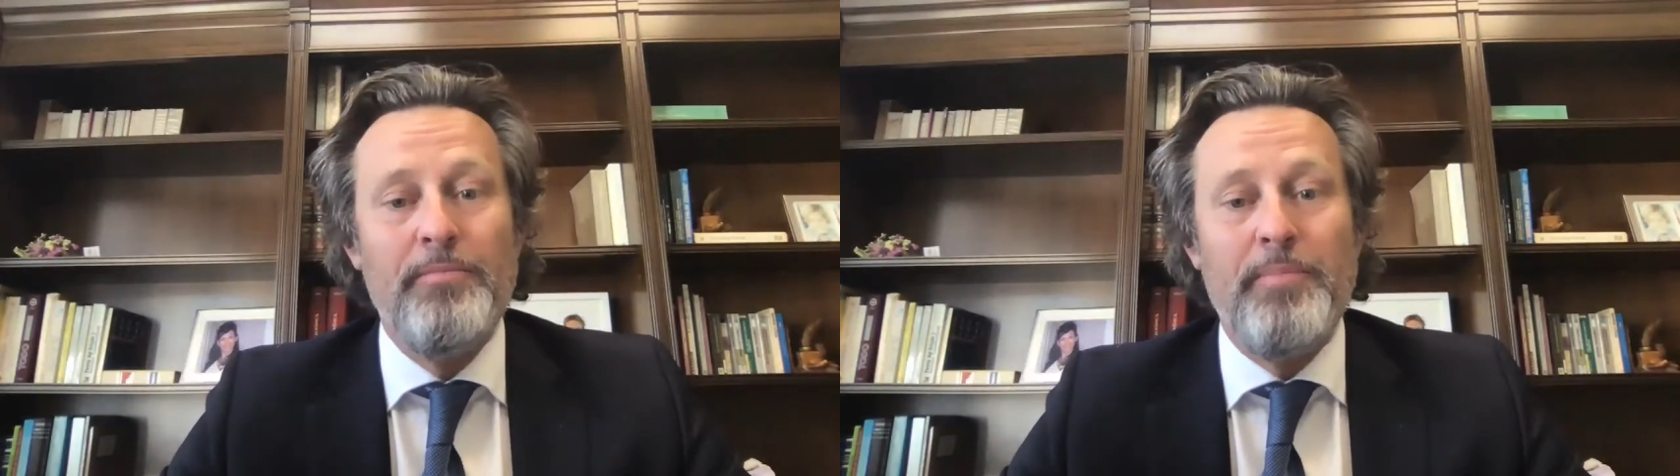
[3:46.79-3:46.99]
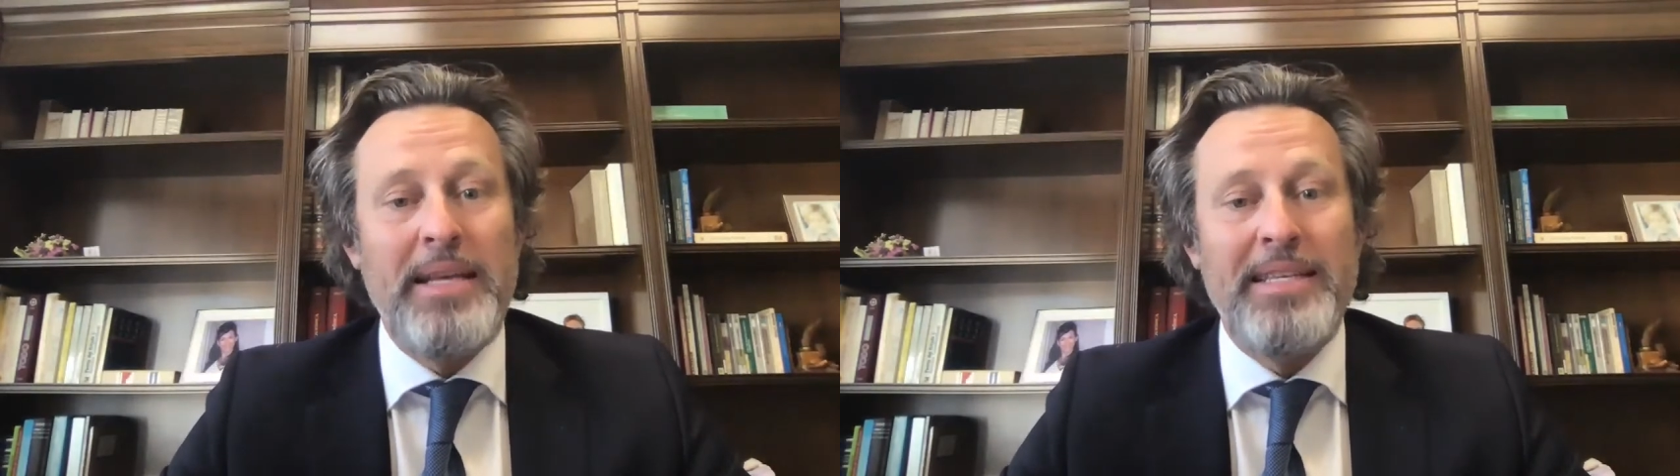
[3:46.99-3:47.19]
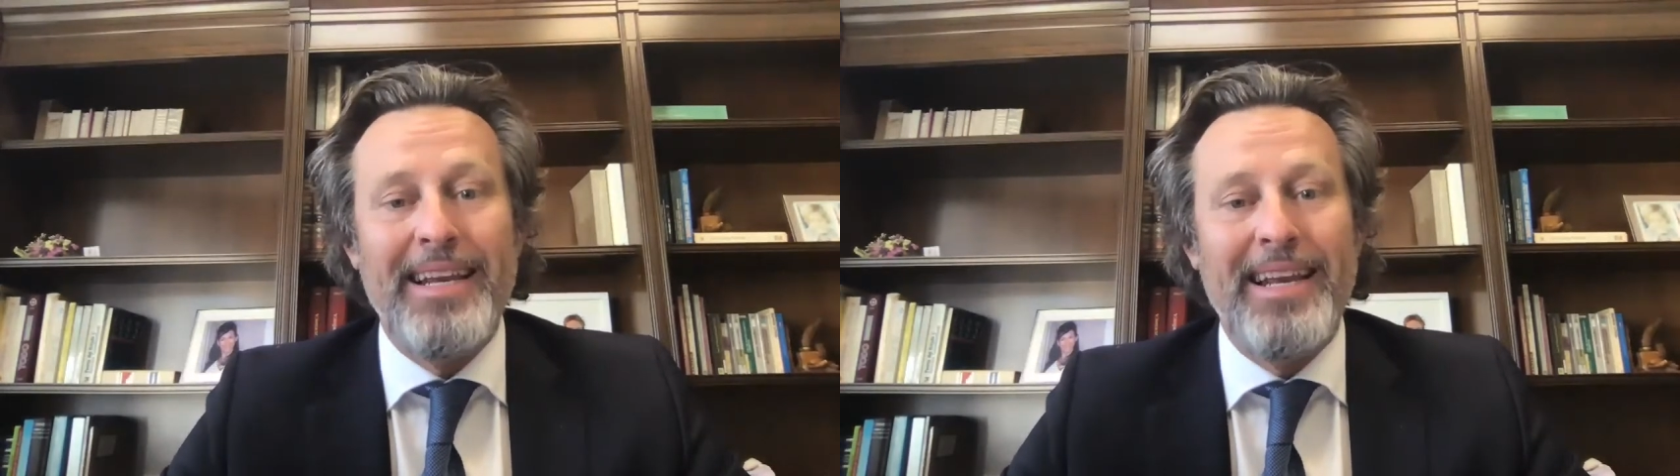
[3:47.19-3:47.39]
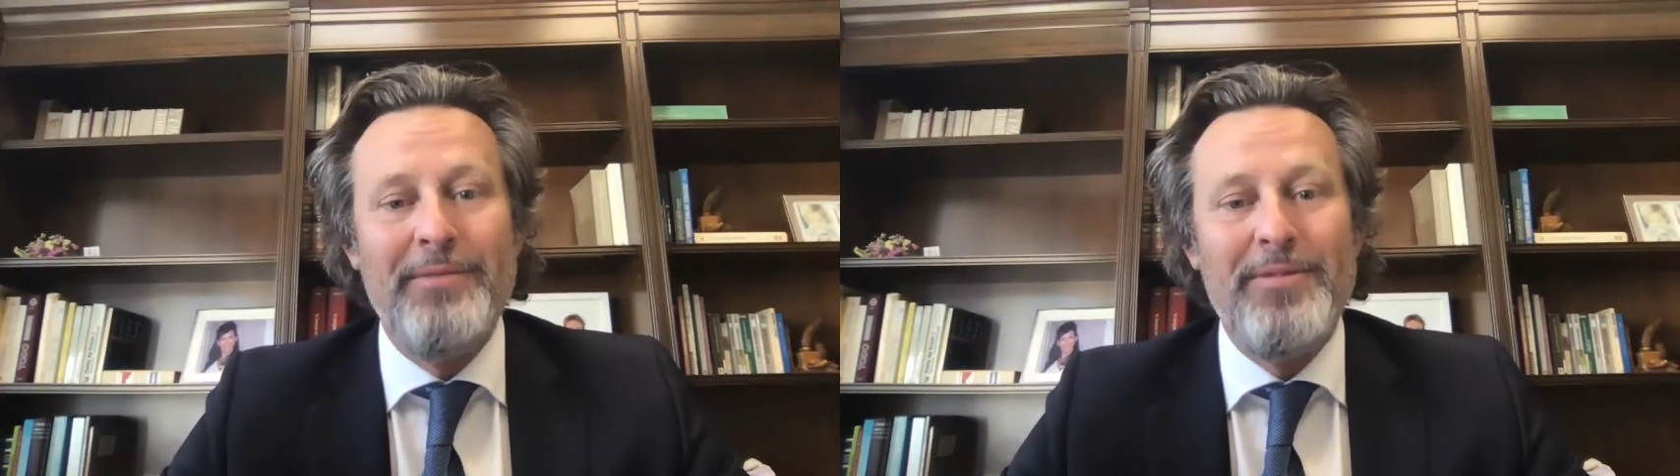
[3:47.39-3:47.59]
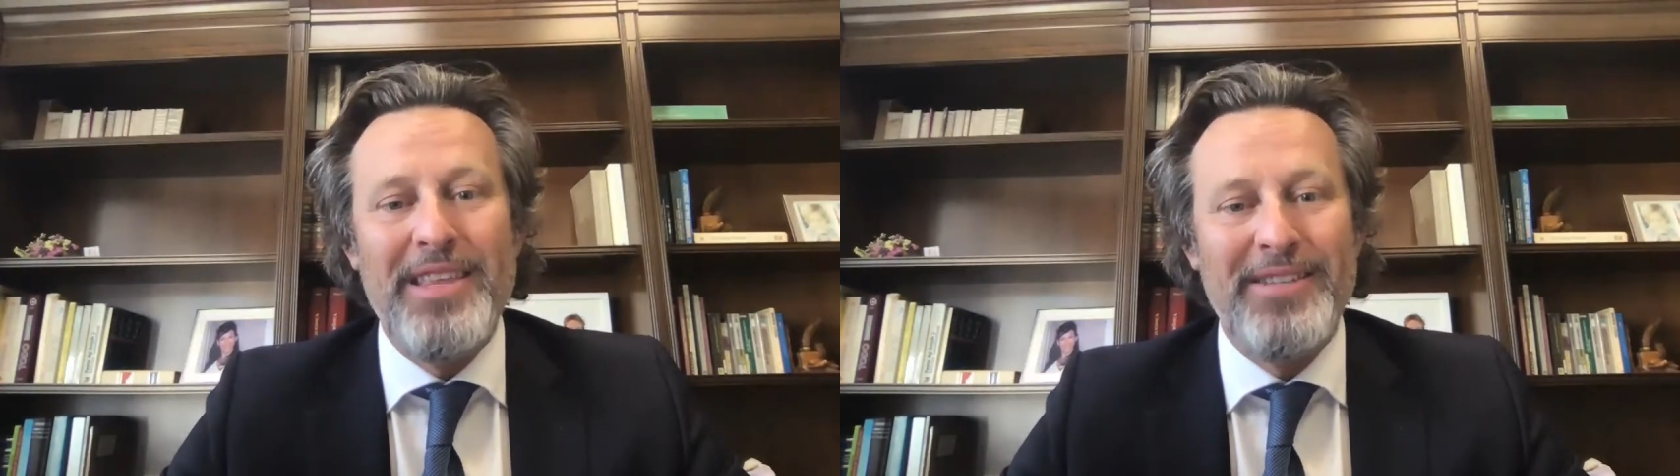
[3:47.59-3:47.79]
basically
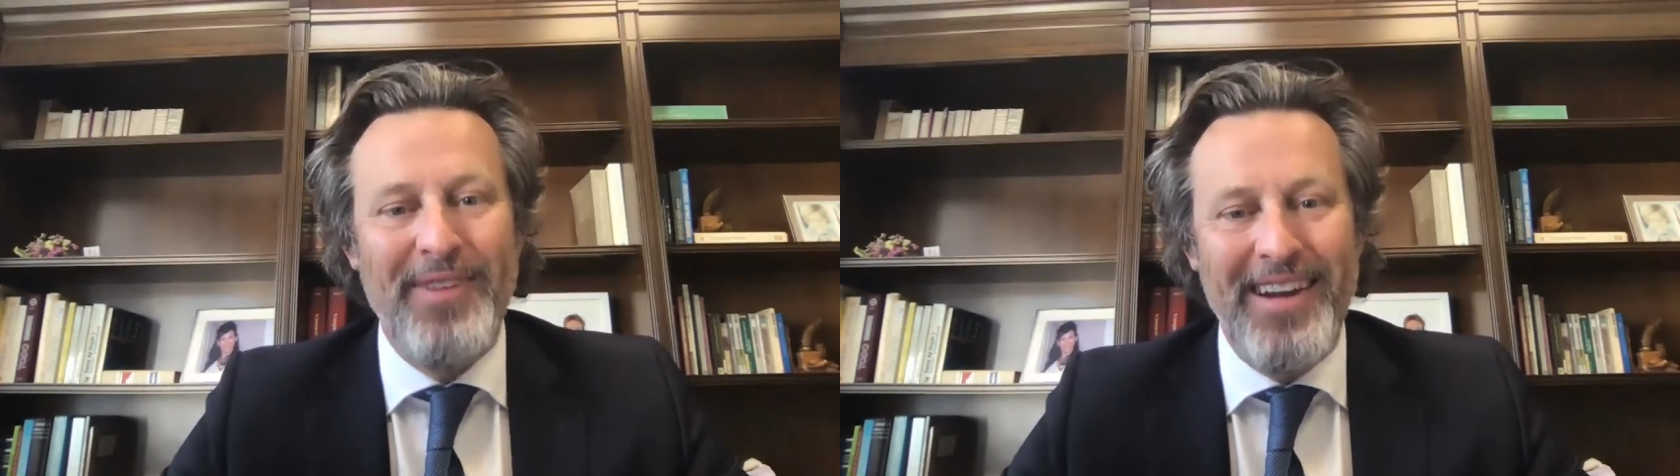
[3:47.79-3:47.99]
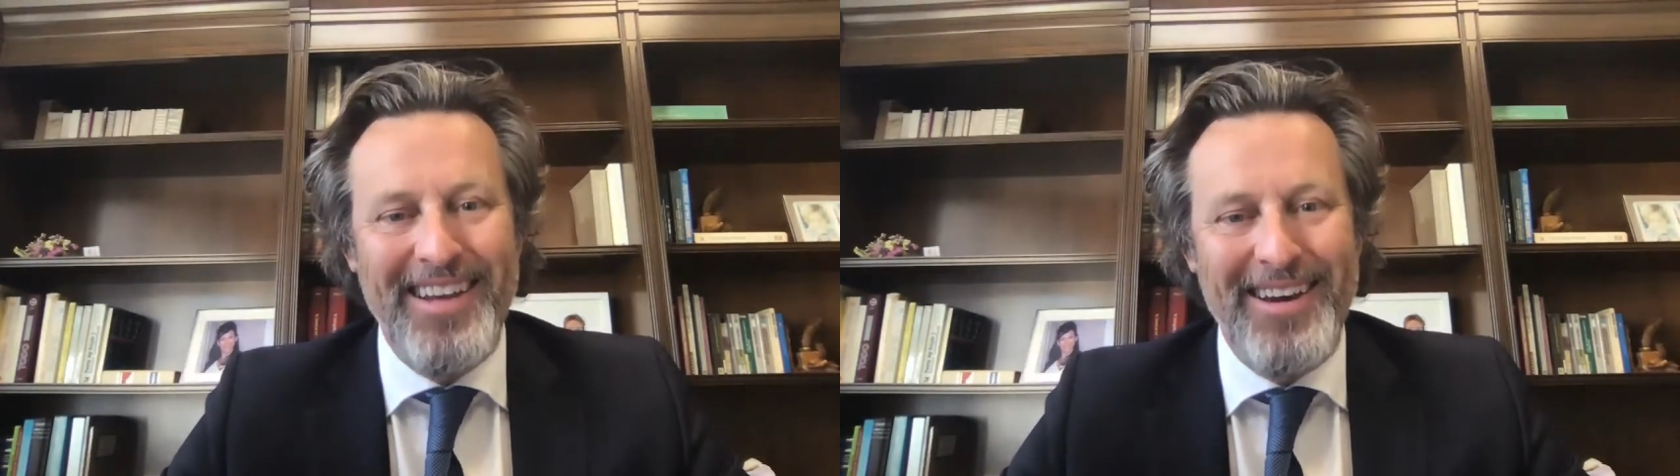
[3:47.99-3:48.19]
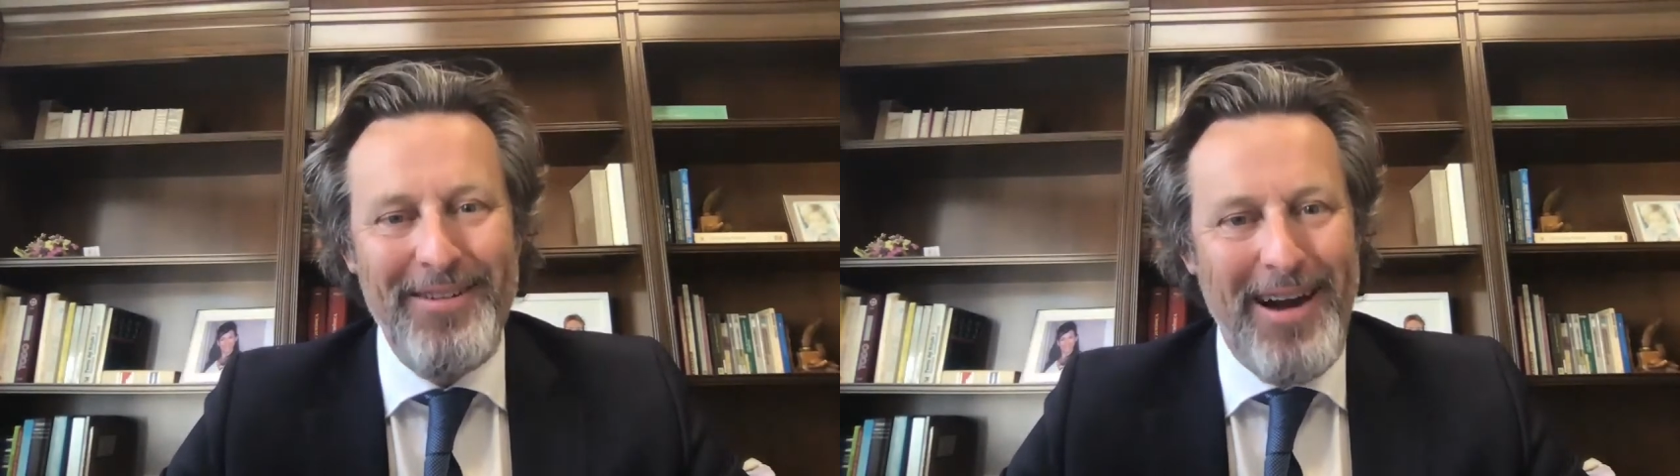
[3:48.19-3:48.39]
with this video,